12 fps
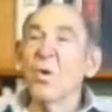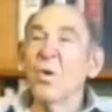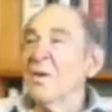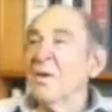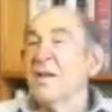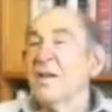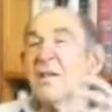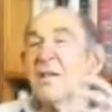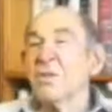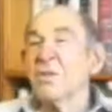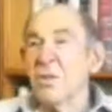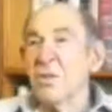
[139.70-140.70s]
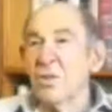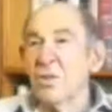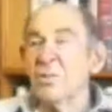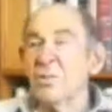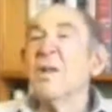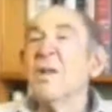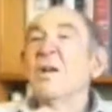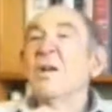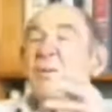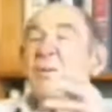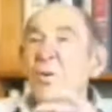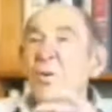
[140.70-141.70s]
or a near continuum
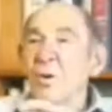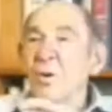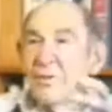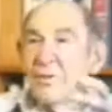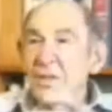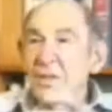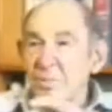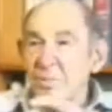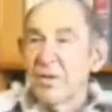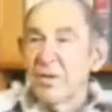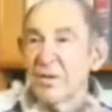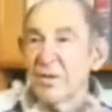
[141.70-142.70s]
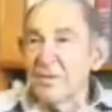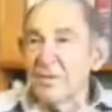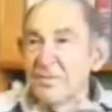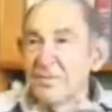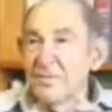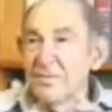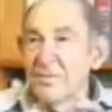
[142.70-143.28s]
of all of these players.